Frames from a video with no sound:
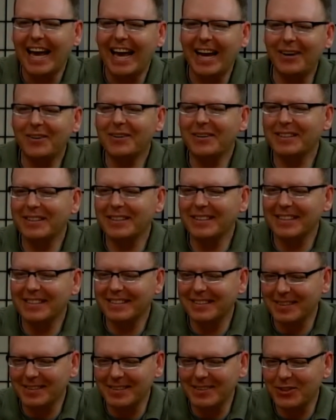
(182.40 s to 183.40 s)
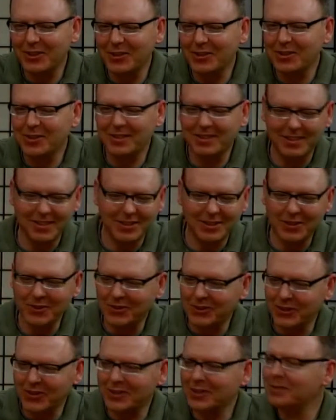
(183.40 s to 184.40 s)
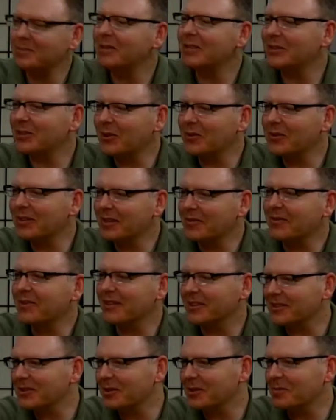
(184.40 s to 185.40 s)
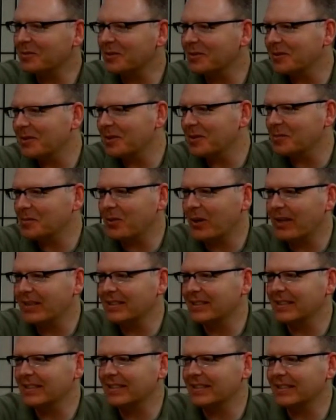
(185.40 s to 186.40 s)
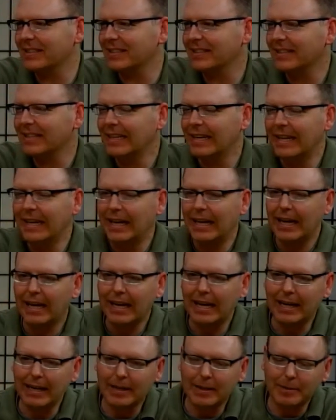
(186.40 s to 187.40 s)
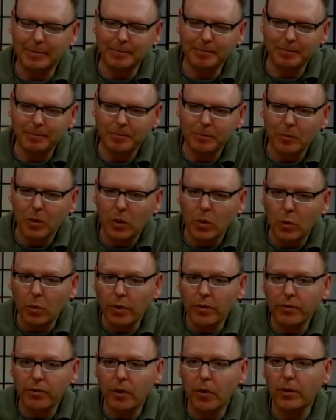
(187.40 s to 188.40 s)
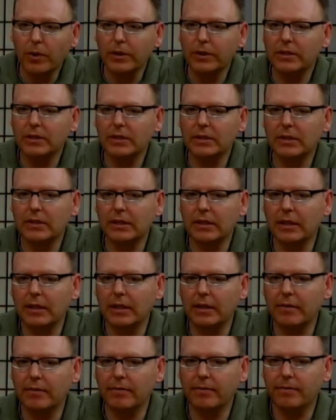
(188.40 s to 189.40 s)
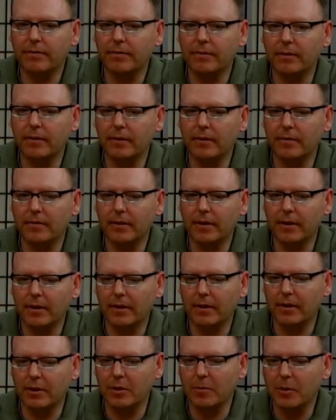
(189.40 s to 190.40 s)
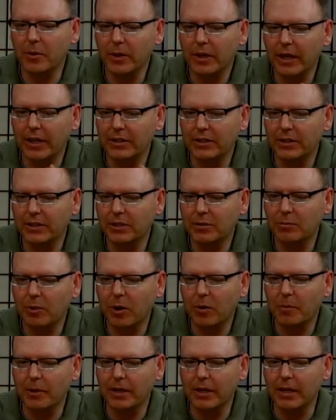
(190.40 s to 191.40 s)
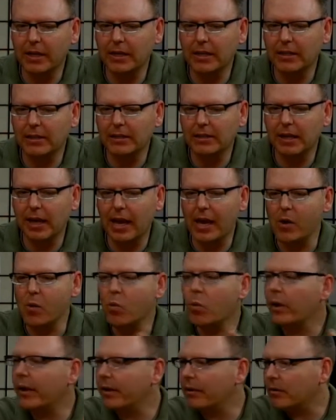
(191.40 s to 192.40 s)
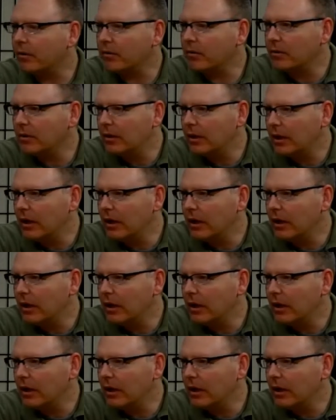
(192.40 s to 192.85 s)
how could two churches be so different in terms of their processes? We focus if the communications department is a wheel,